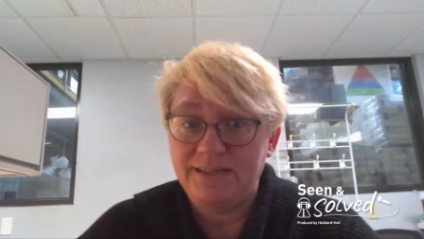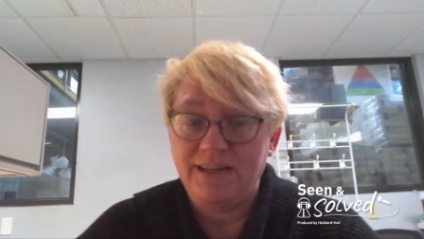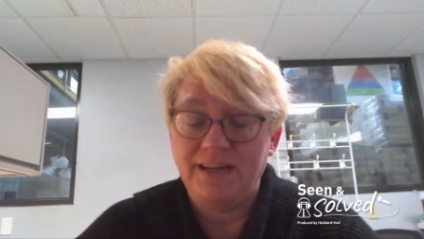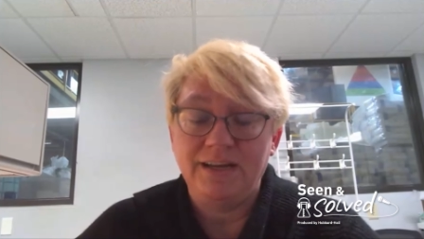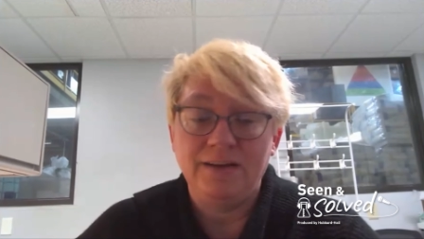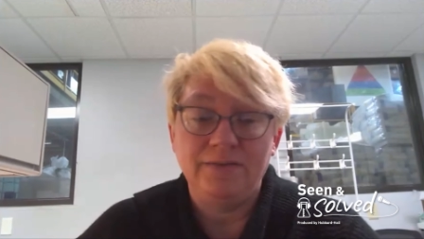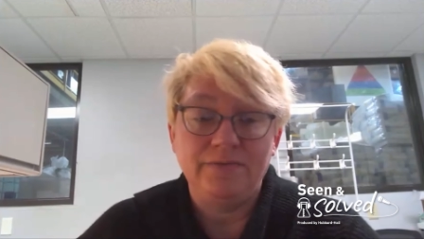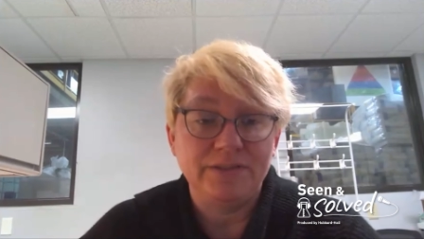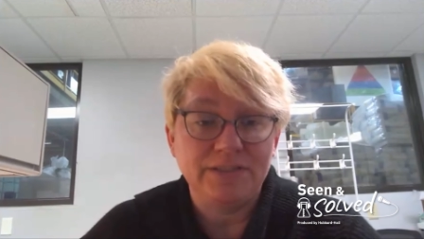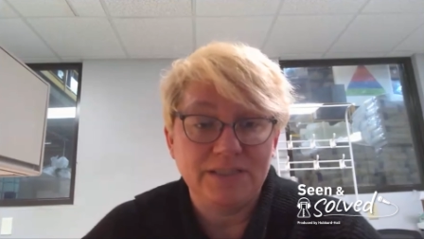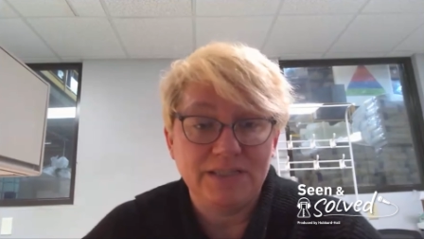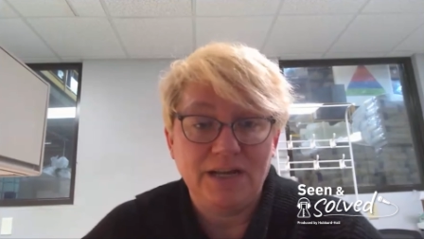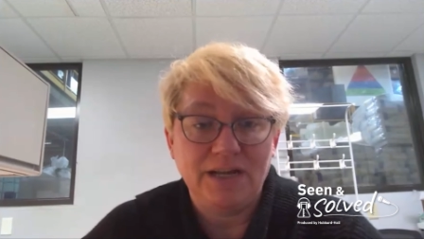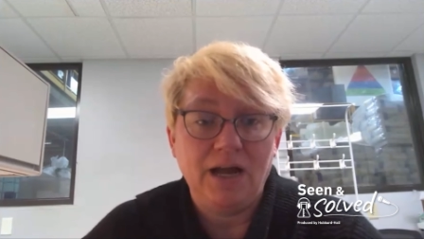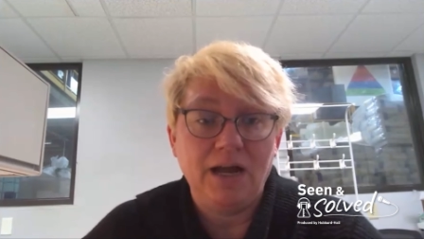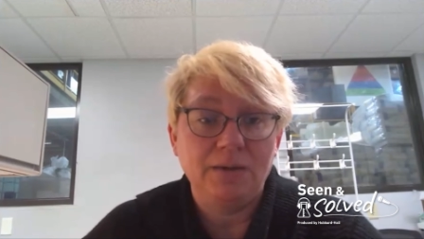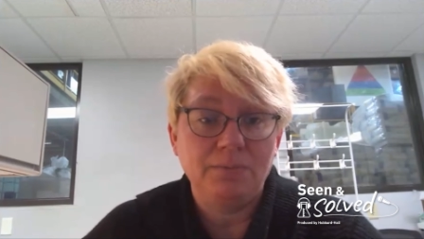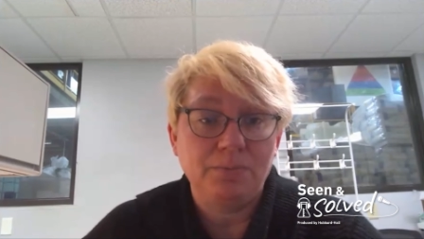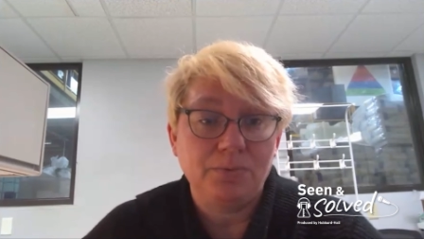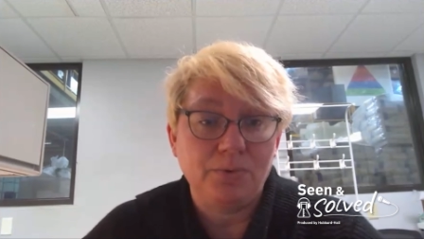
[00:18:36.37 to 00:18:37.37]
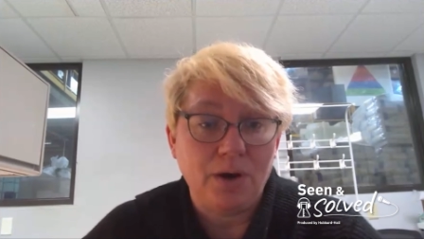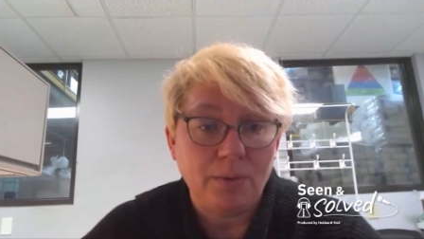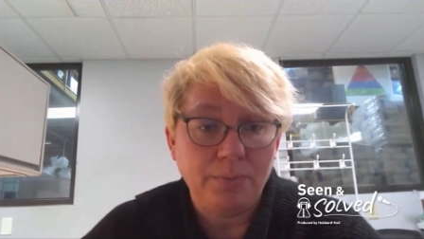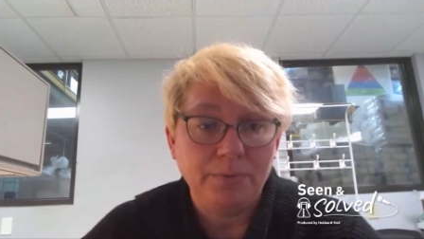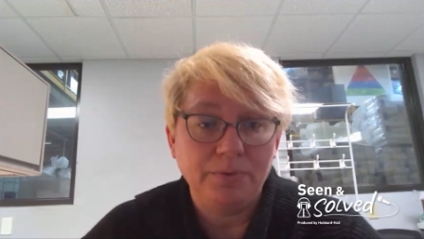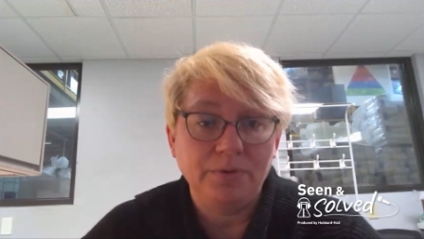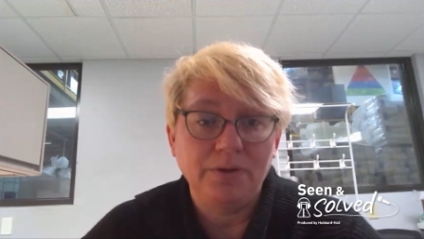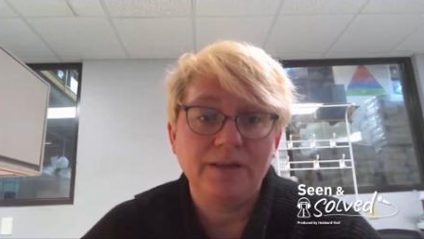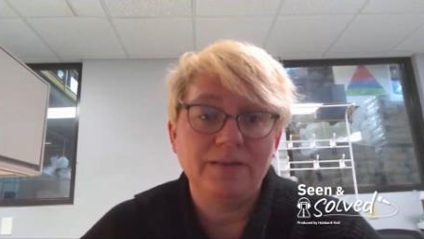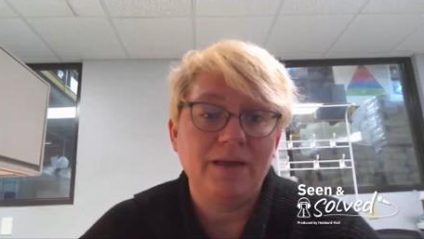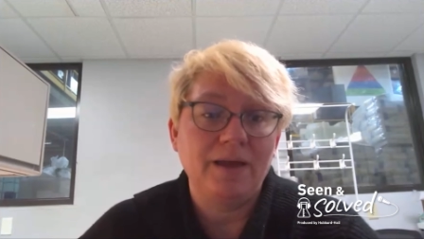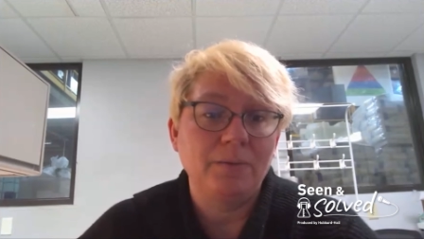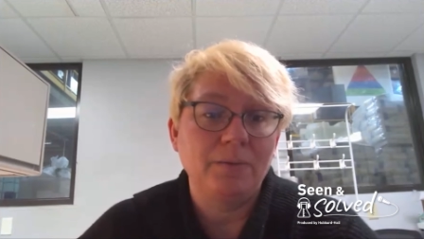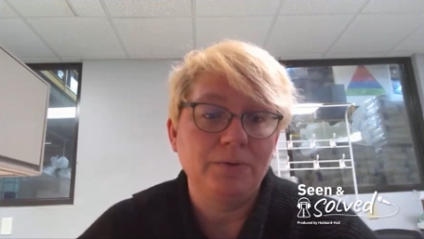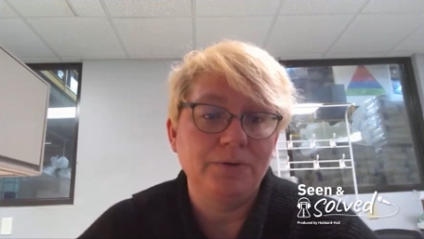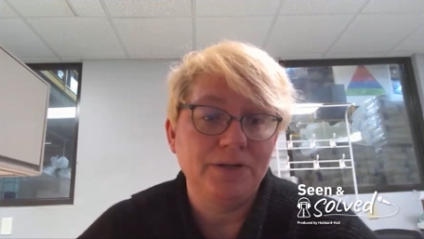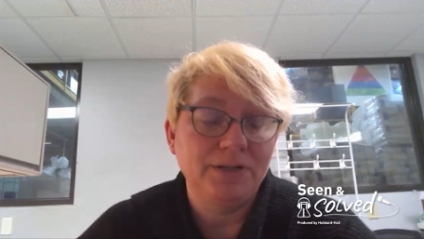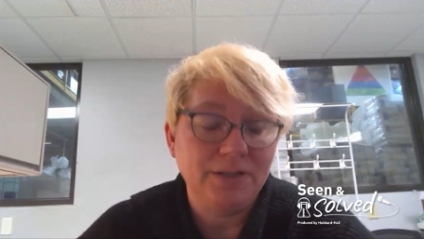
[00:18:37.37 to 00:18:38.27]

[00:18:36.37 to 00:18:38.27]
And if it's not properly labeled